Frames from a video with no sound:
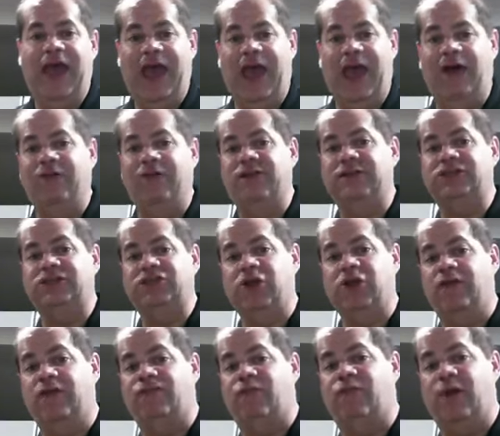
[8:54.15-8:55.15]
how the
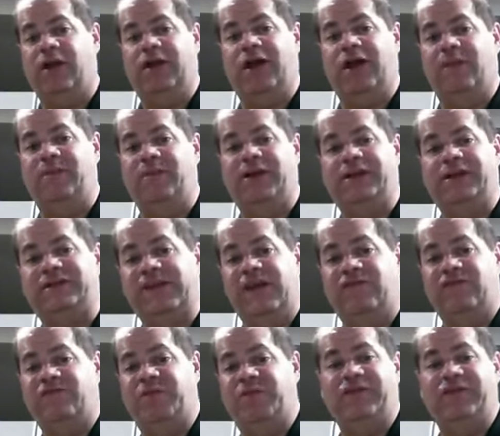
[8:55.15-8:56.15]
software companies
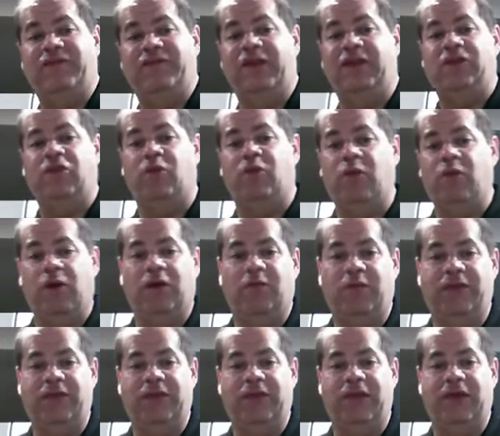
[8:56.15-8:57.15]
have pivoted to work
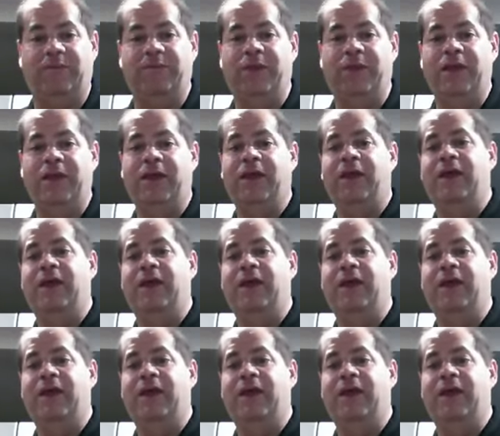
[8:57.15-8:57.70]
with him